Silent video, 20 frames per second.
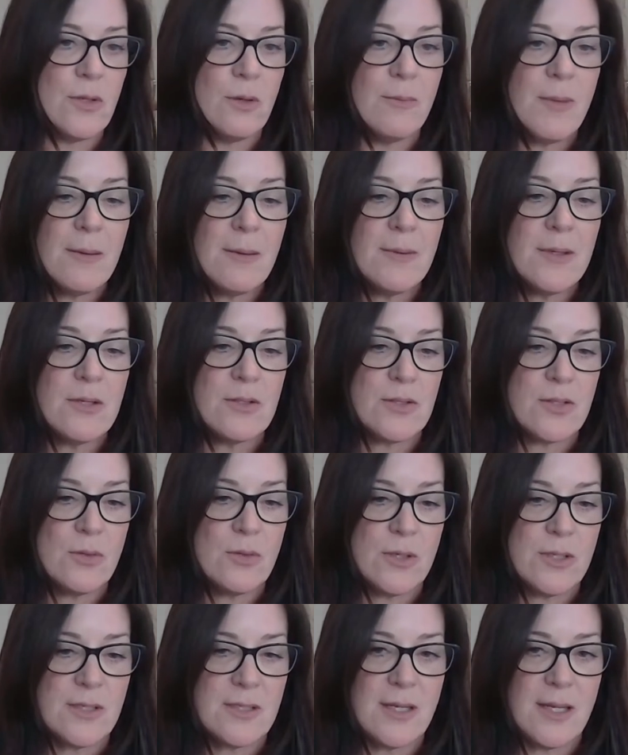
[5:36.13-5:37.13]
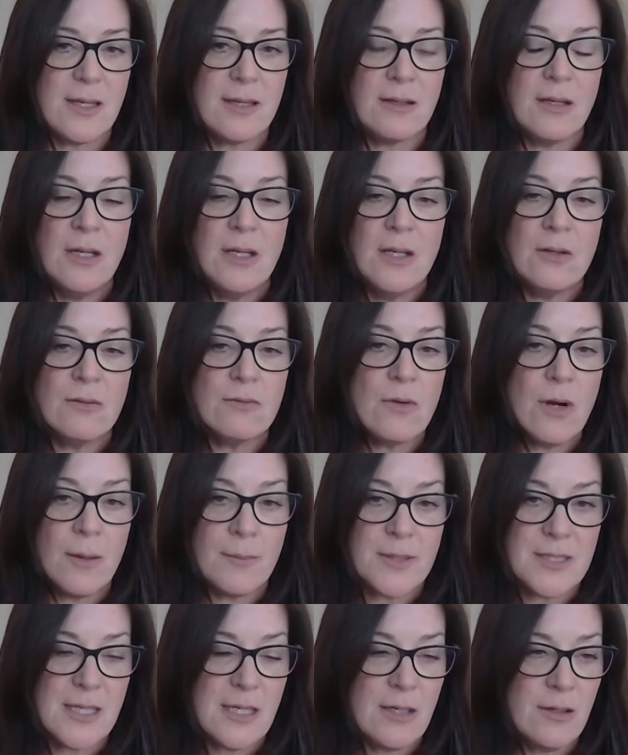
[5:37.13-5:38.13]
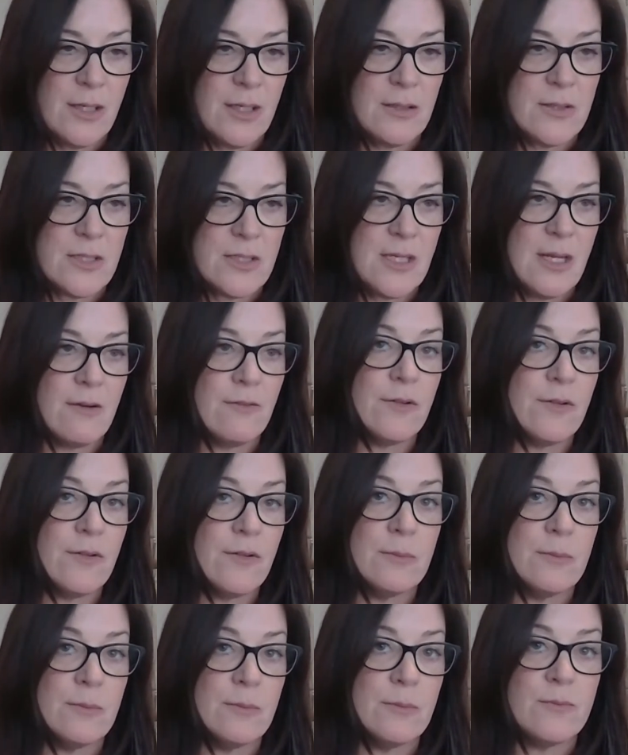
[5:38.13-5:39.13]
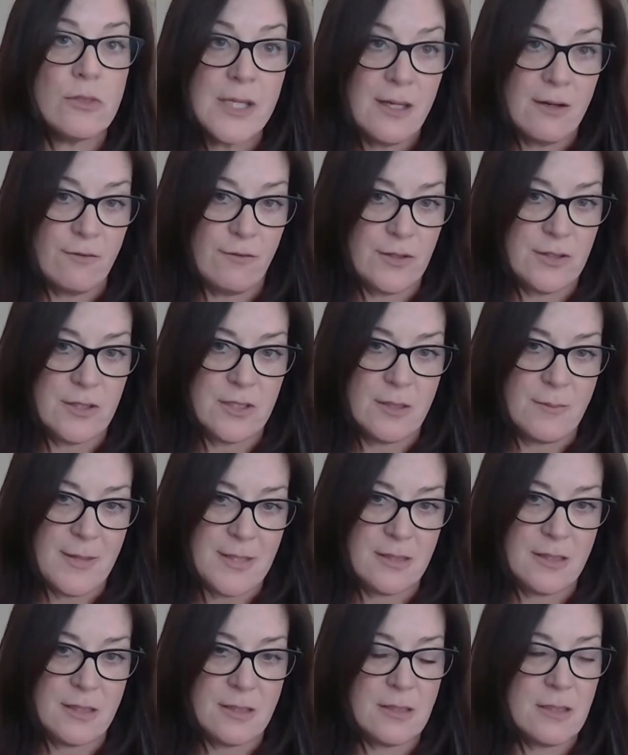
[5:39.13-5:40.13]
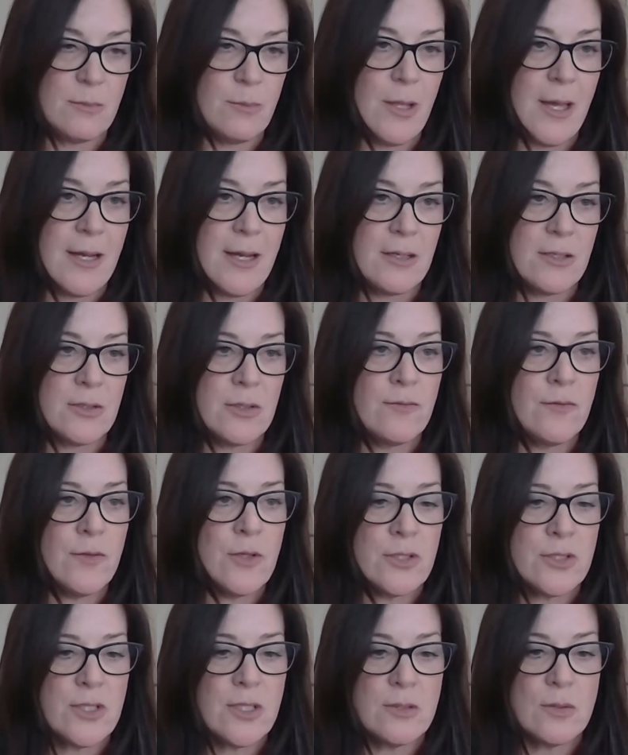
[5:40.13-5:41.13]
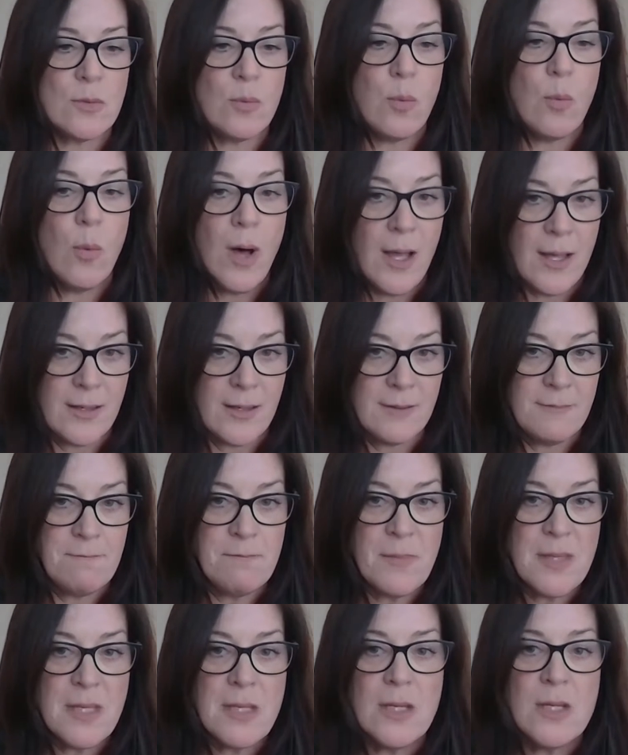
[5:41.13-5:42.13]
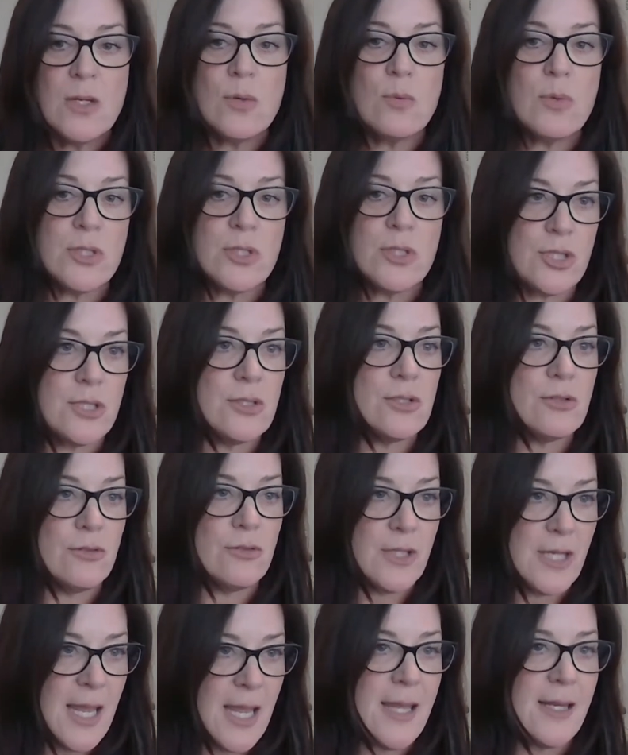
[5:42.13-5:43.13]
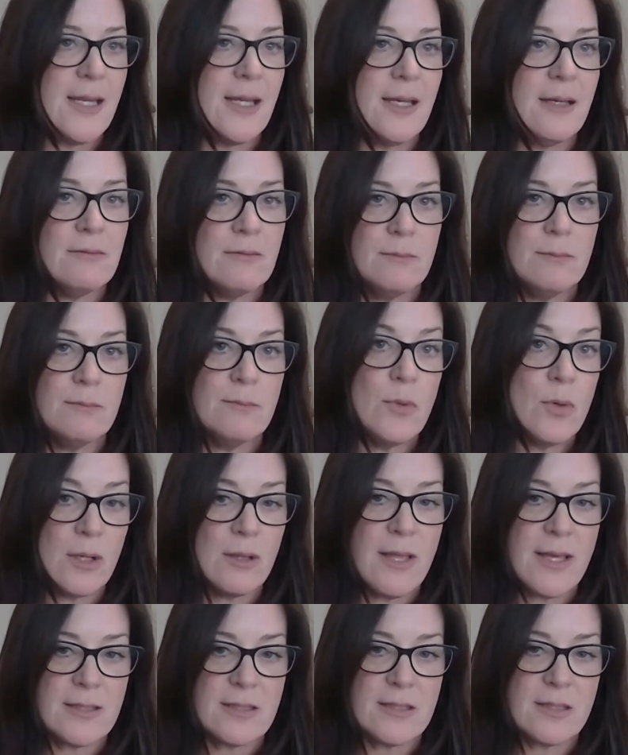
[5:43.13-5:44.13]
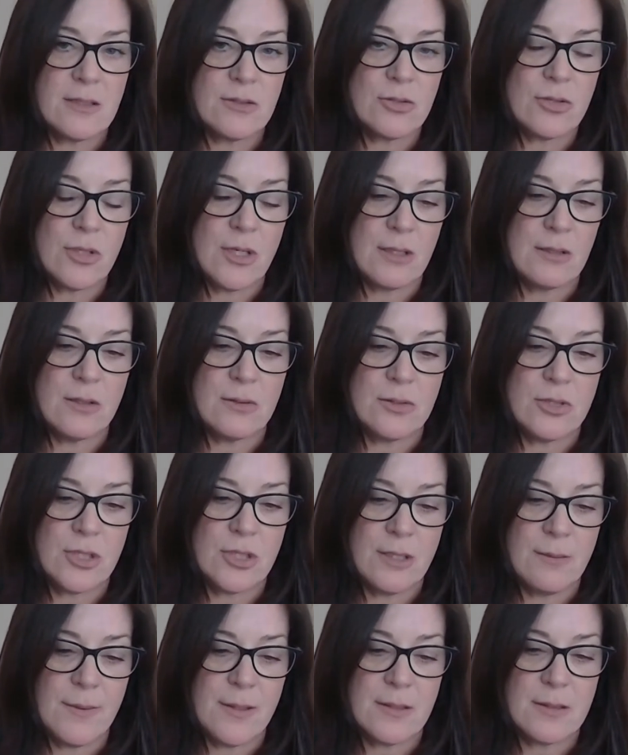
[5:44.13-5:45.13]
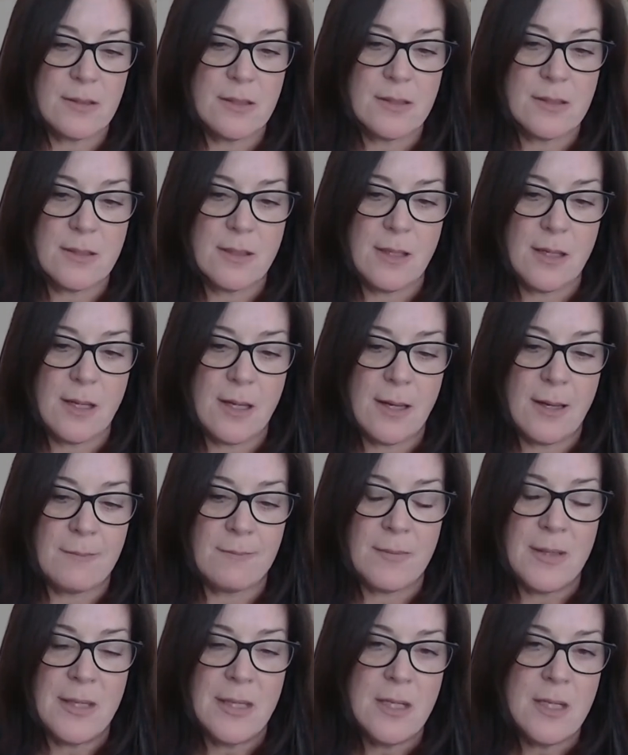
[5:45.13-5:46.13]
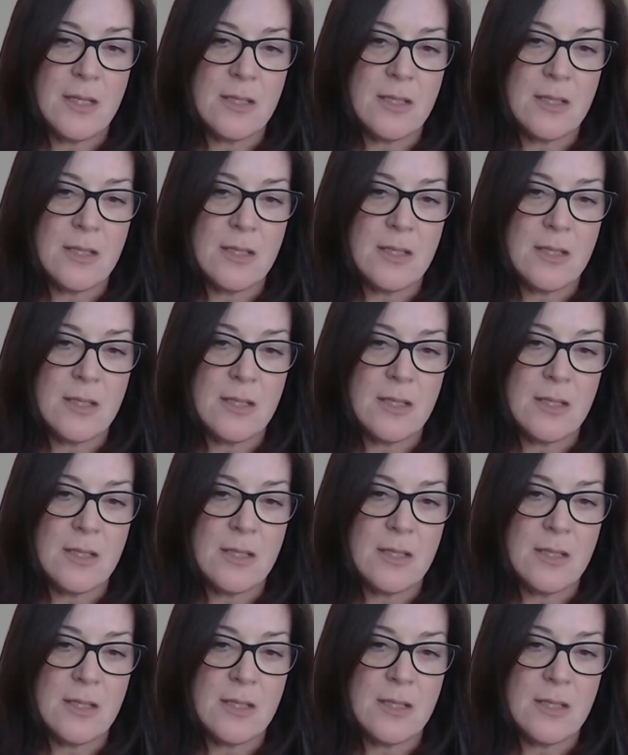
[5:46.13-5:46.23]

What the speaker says: So maybe you're sourcing raw materials now from three different domestic suppliers versus one, which is creating more less than truckload shipments. Right.